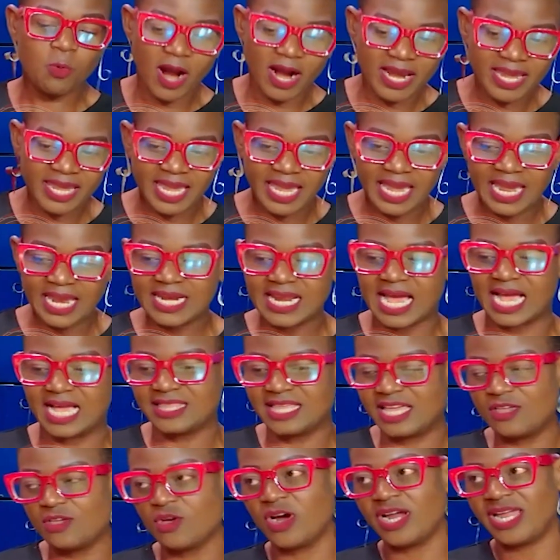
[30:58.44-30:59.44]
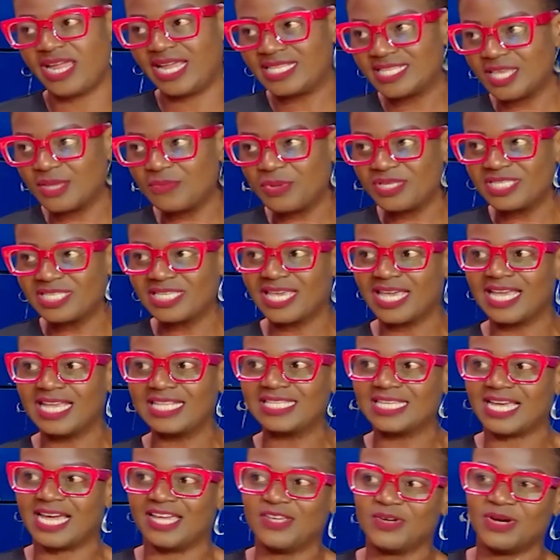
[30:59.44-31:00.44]
walking, and then you're eating biscuits,
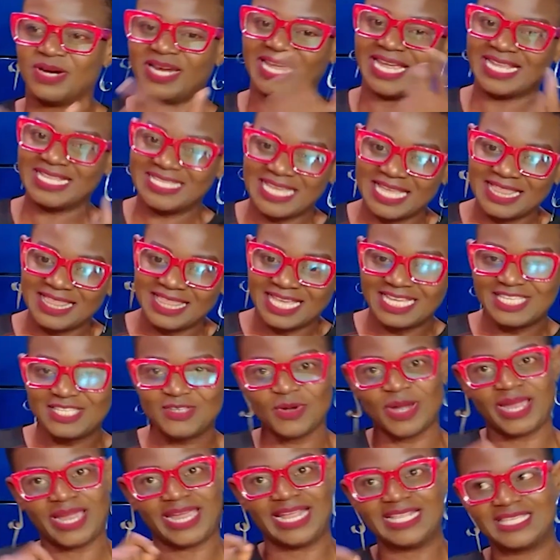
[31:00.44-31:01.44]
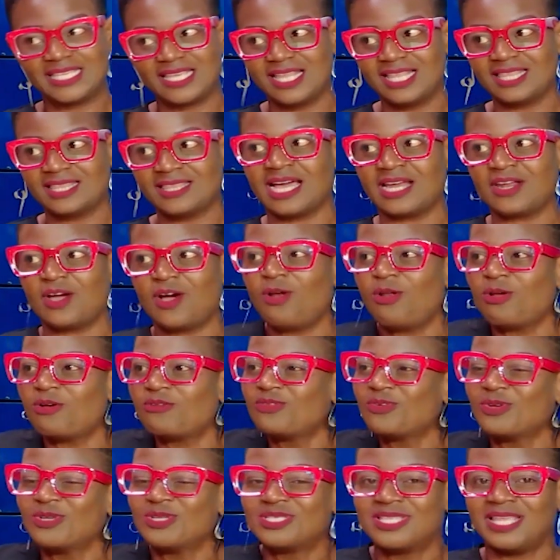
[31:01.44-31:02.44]
and you're eating this, you're eating that, all of
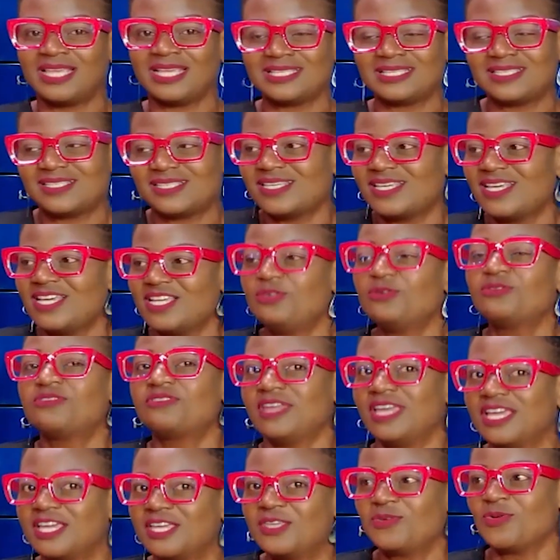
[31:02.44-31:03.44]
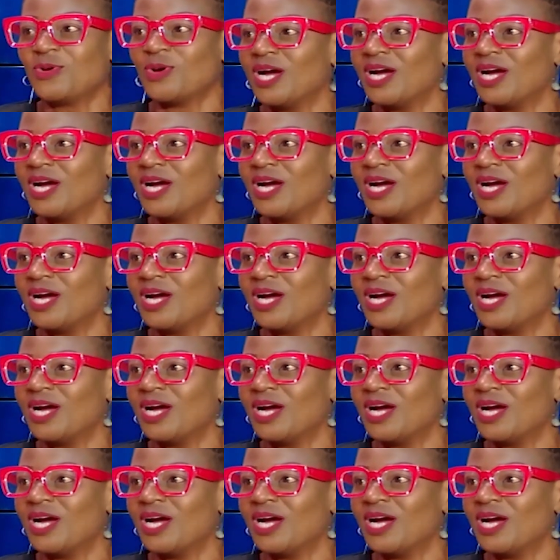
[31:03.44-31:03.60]
those things. You think you are,